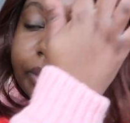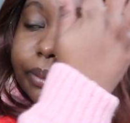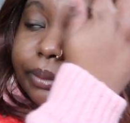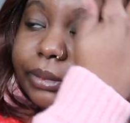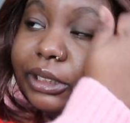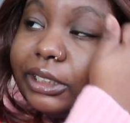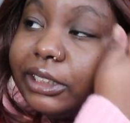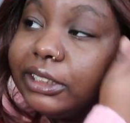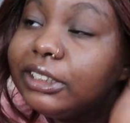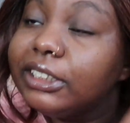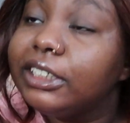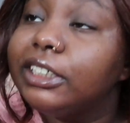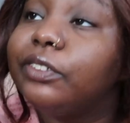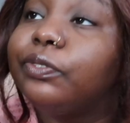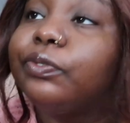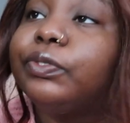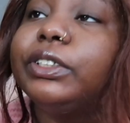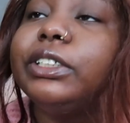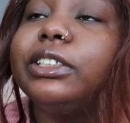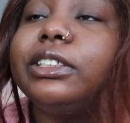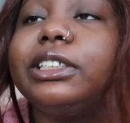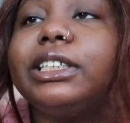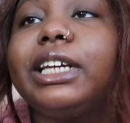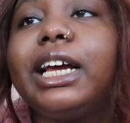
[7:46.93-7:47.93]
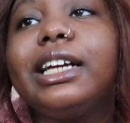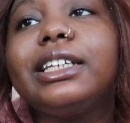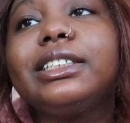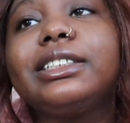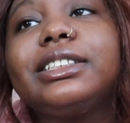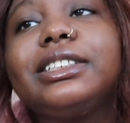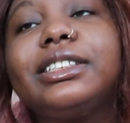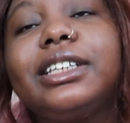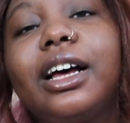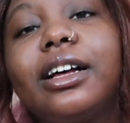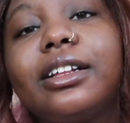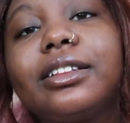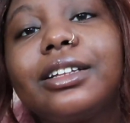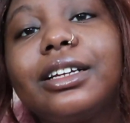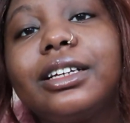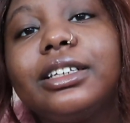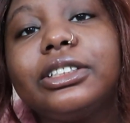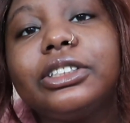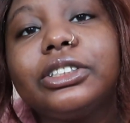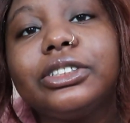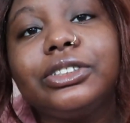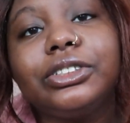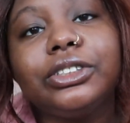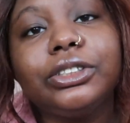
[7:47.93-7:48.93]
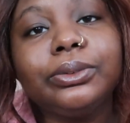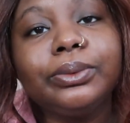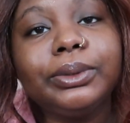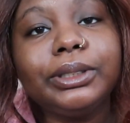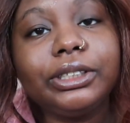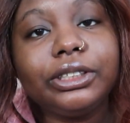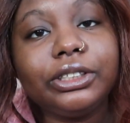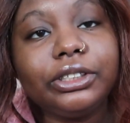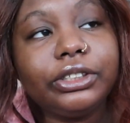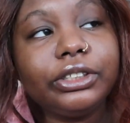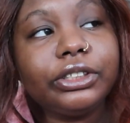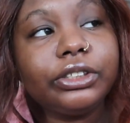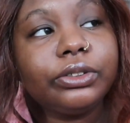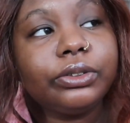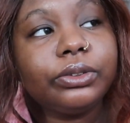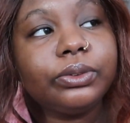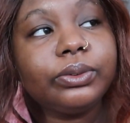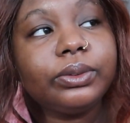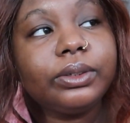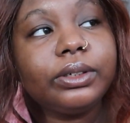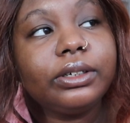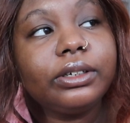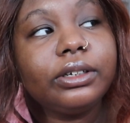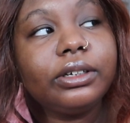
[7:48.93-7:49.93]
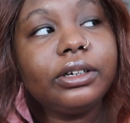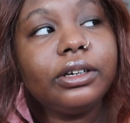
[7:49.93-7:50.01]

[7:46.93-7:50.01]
because it really has nothing to do with you.